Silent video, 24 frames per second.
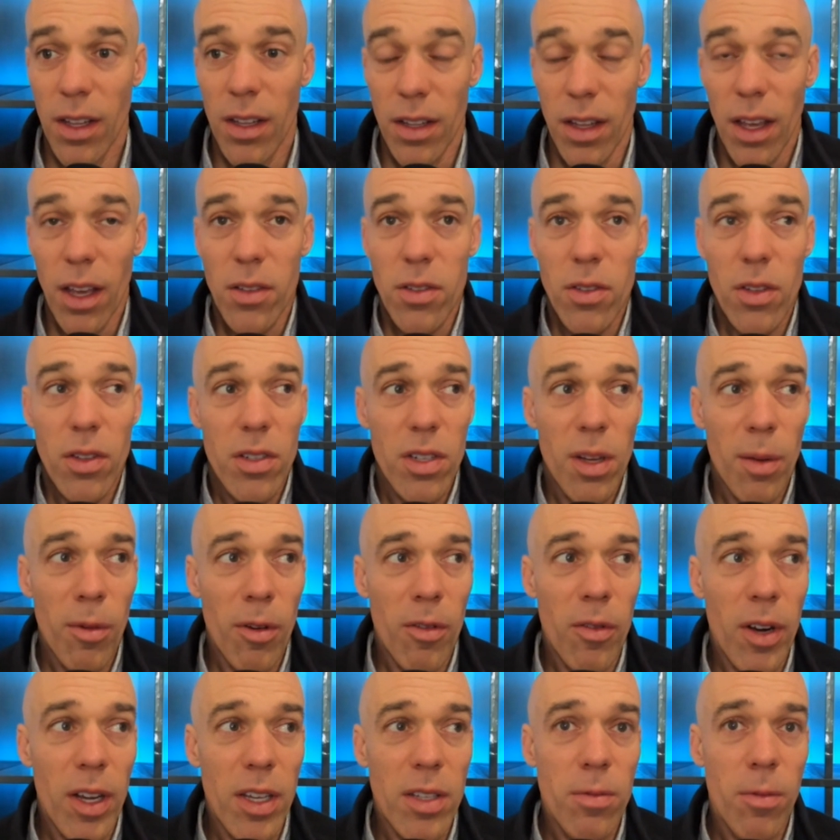Yeah, so there's a number of
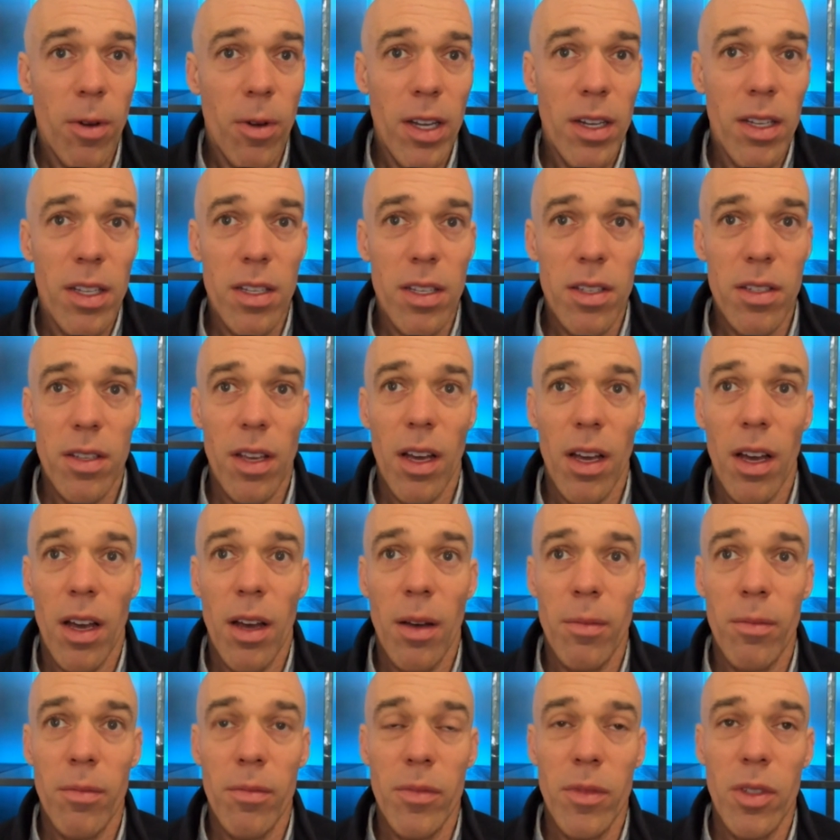ways. One is
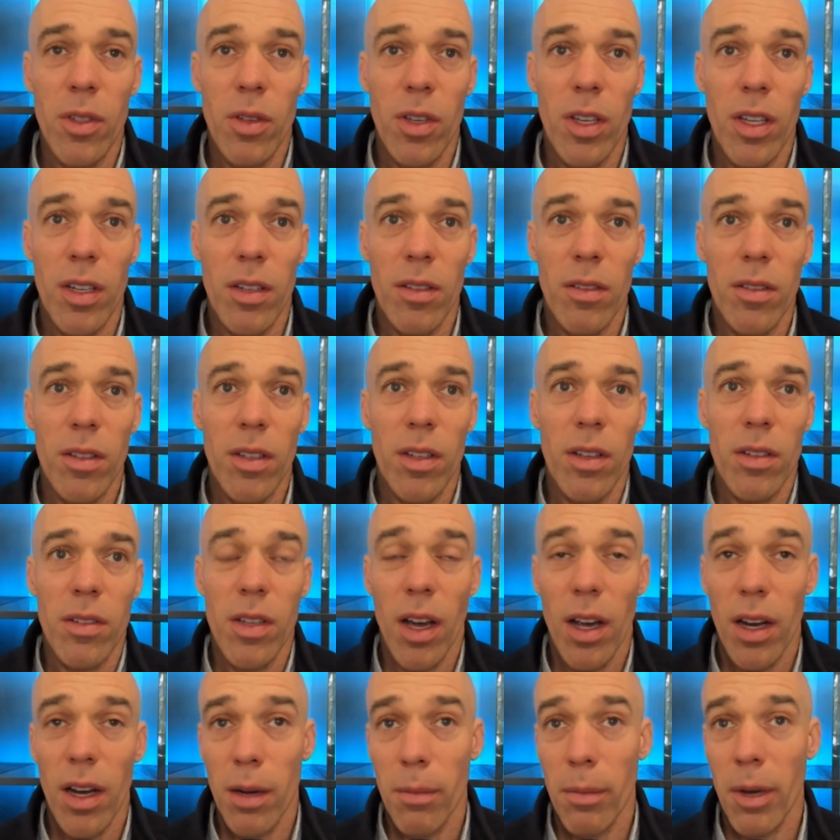you can
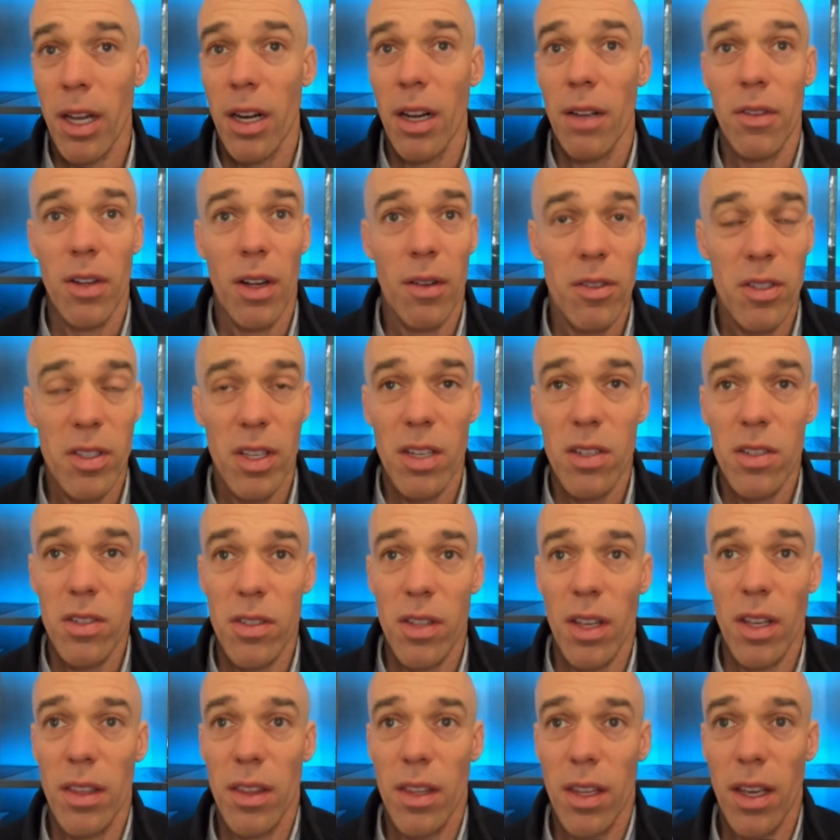talk about have conversations
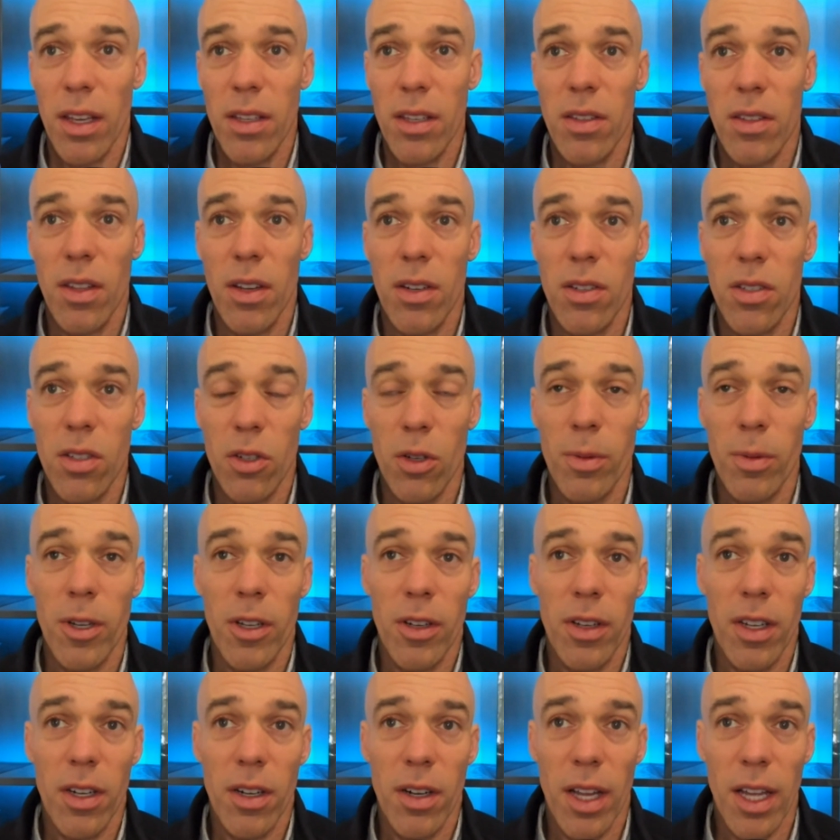like this. There's a group called
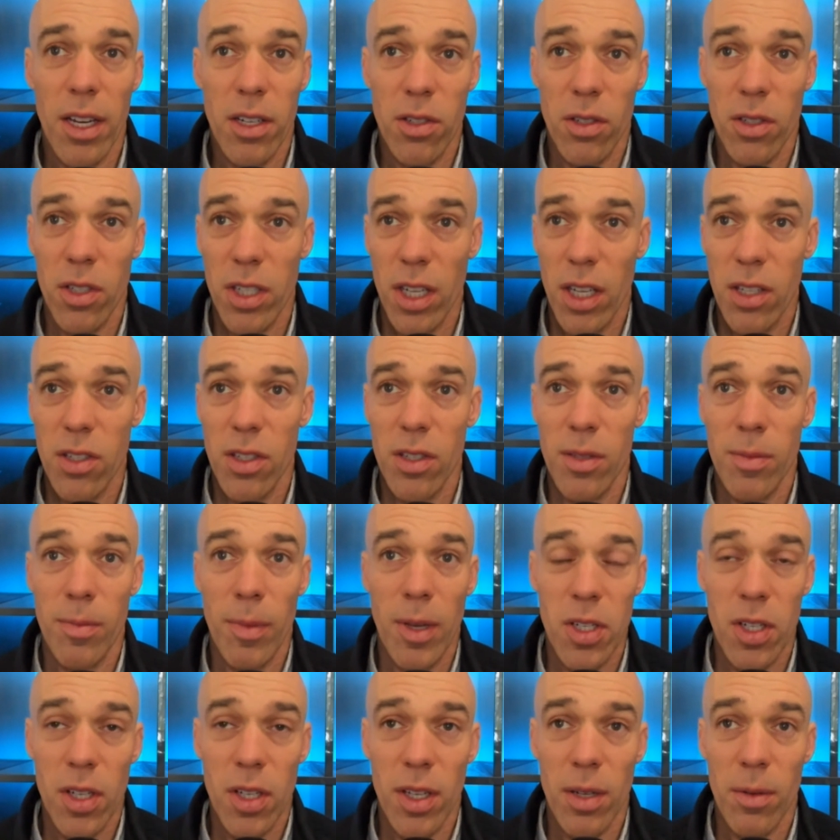International Justice
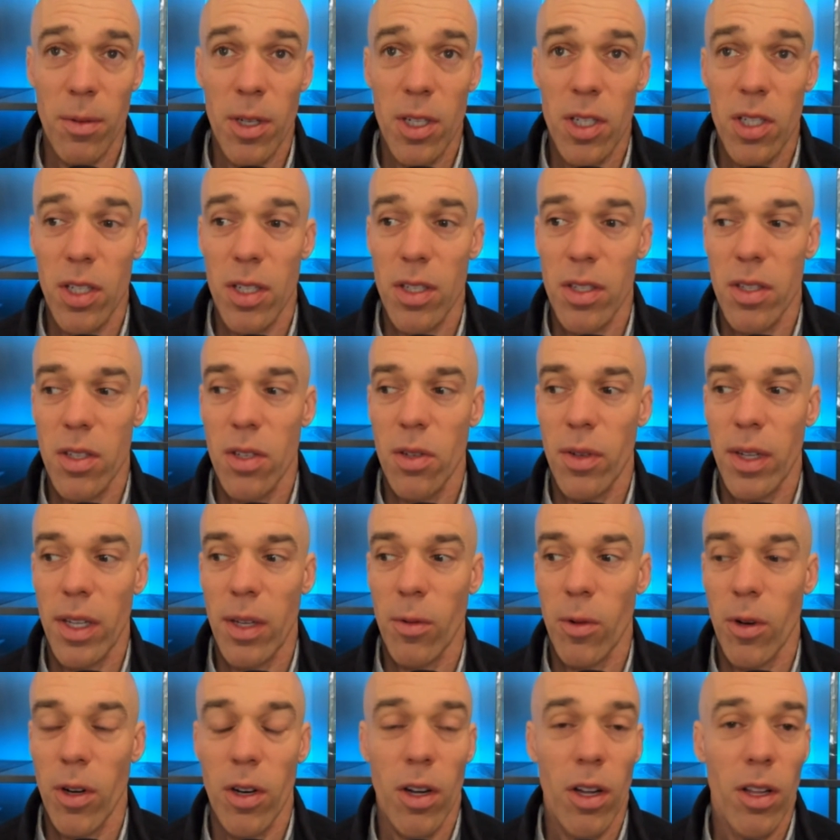Mission, which is doing
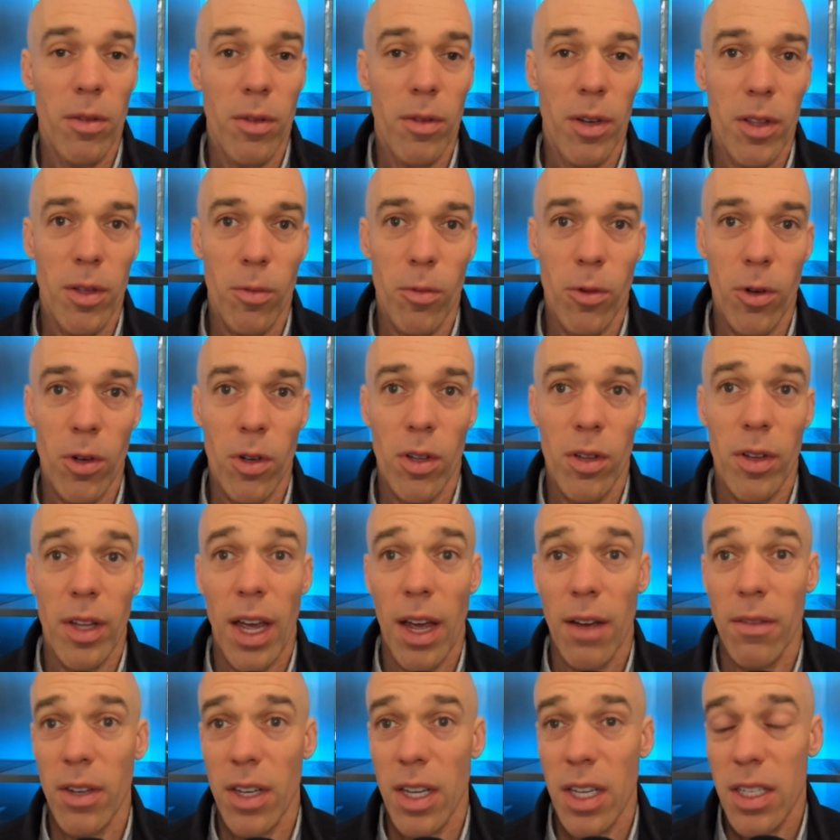work all around the world,
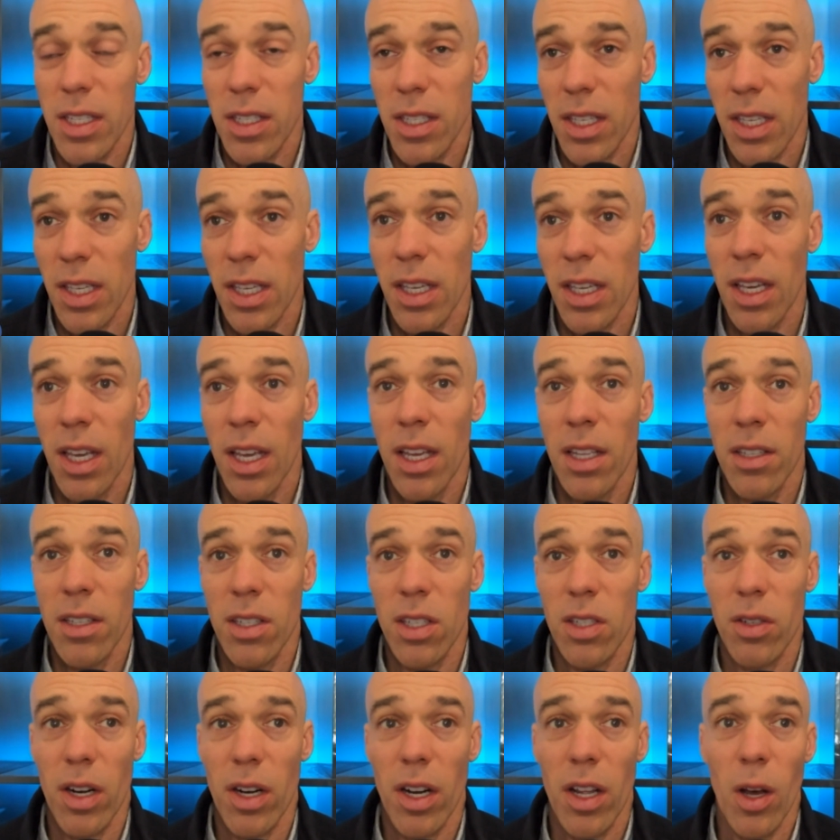advocacy to
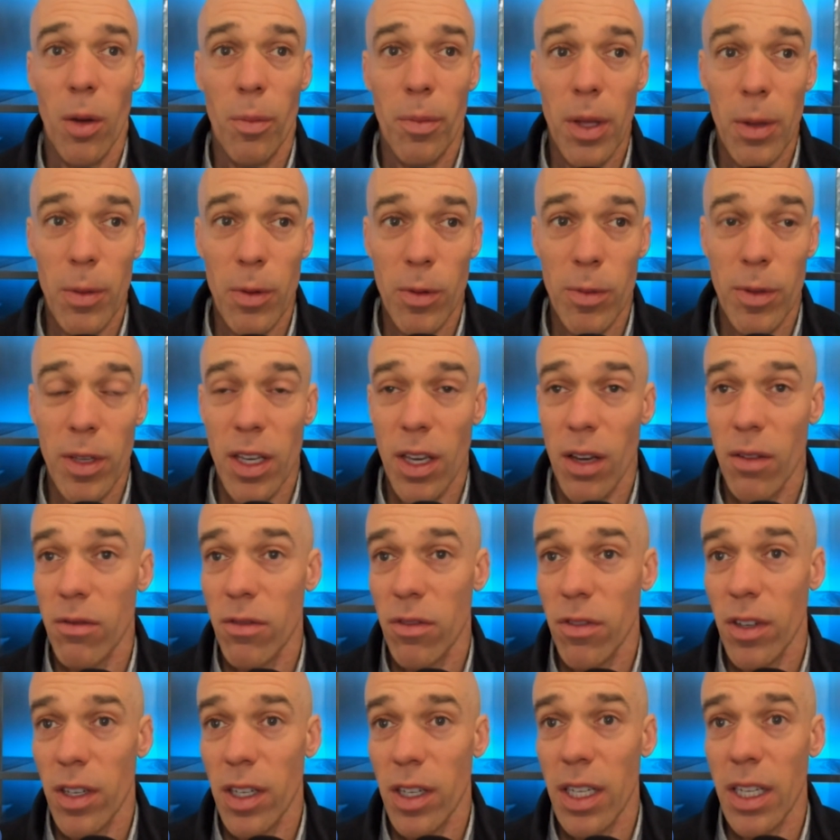try to help people become
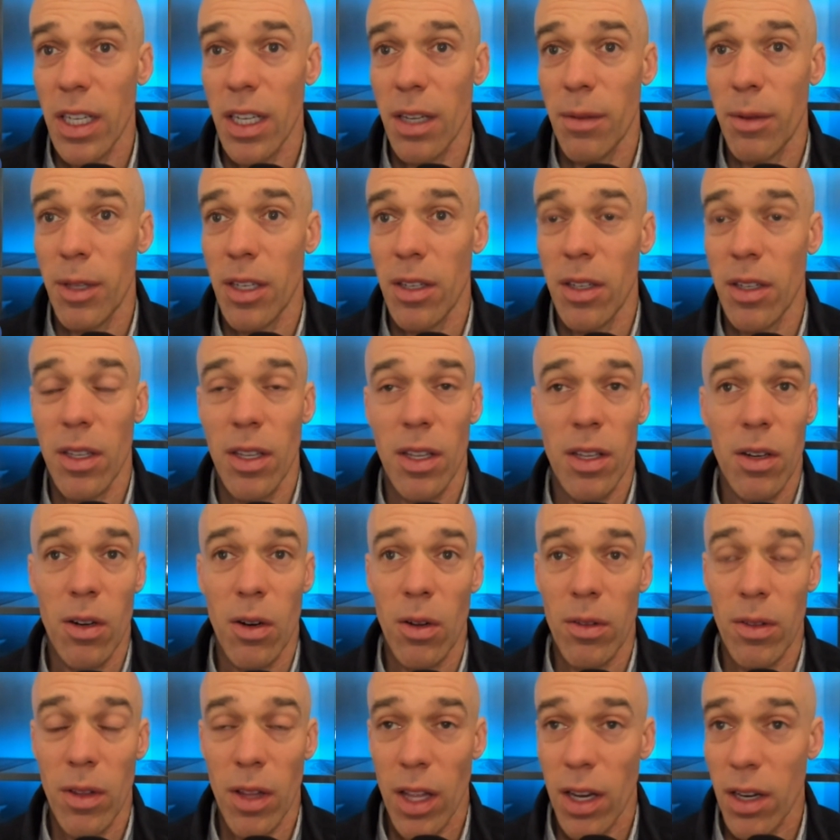free. I mean,
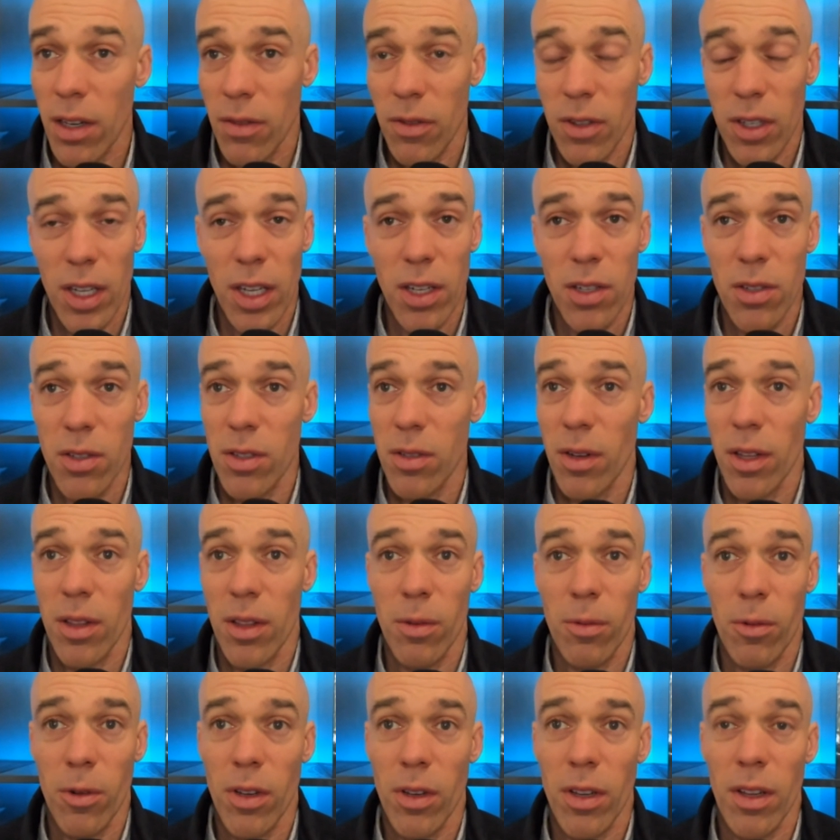a lot of different countries around the
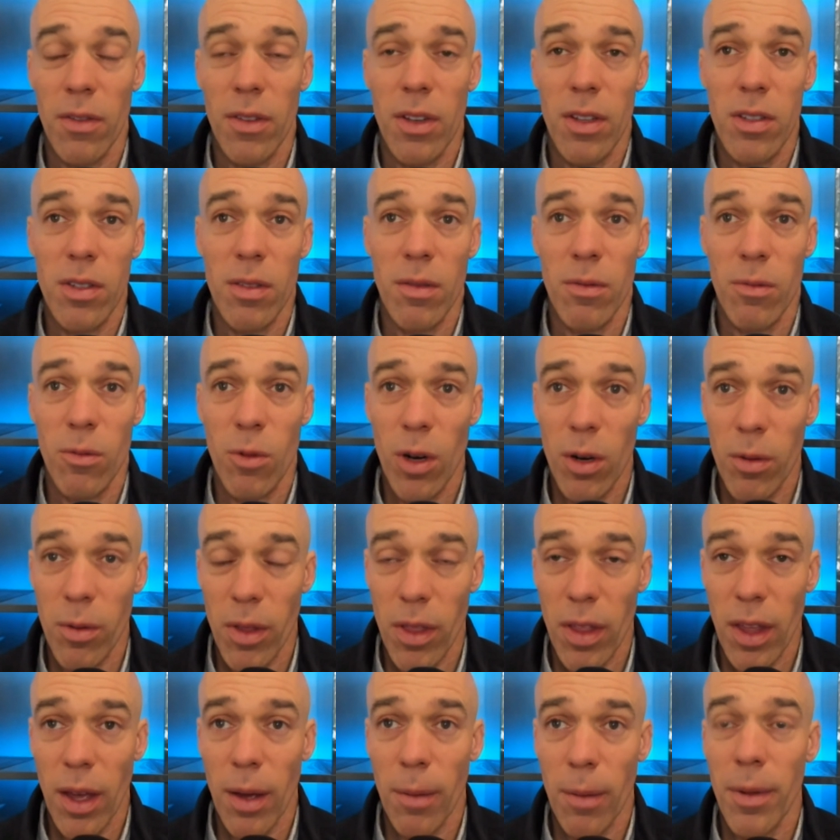world. I've done some work with
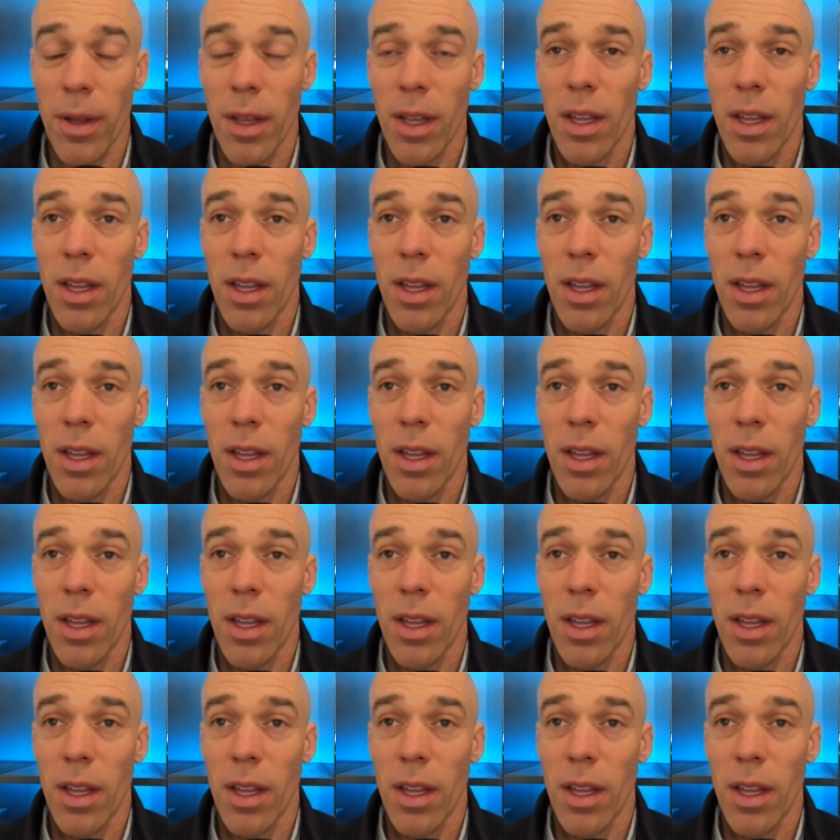them.